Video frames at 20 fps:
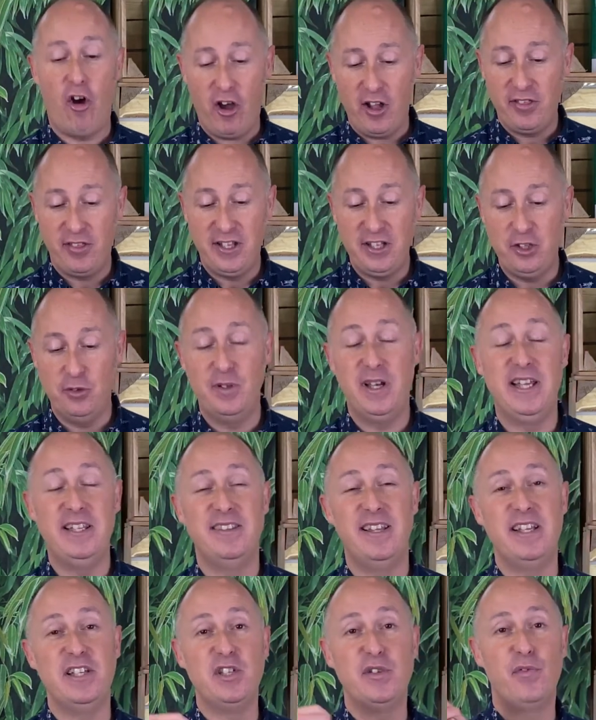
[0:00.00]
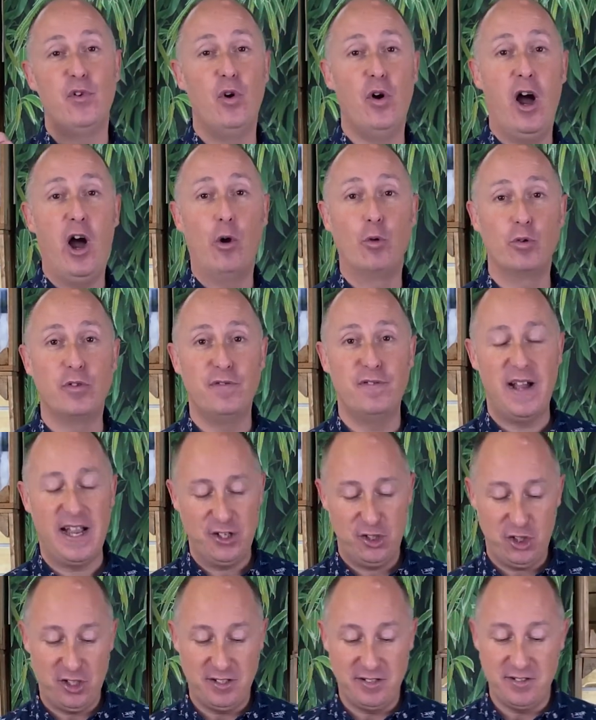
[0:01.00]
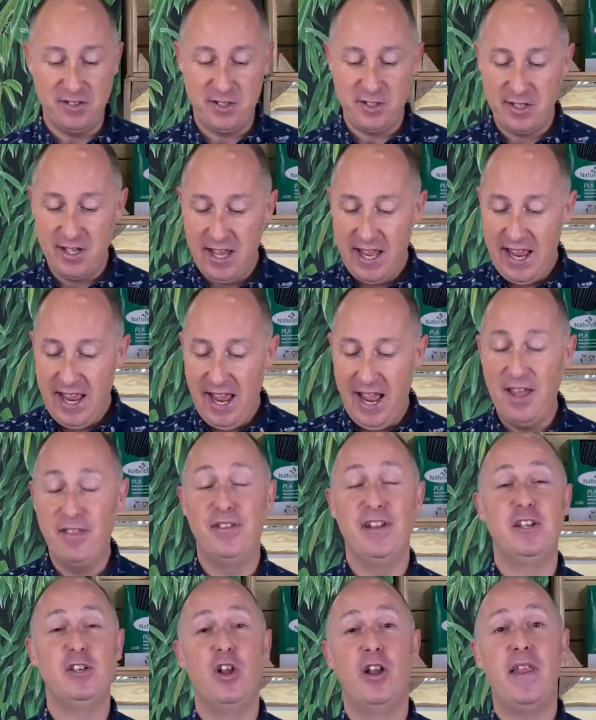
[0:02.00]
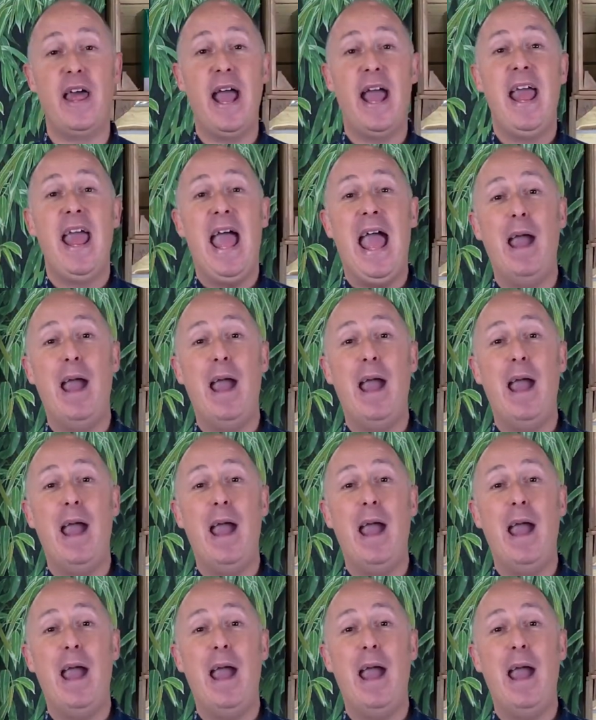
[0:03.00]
I think you need these for old fashions and things like that.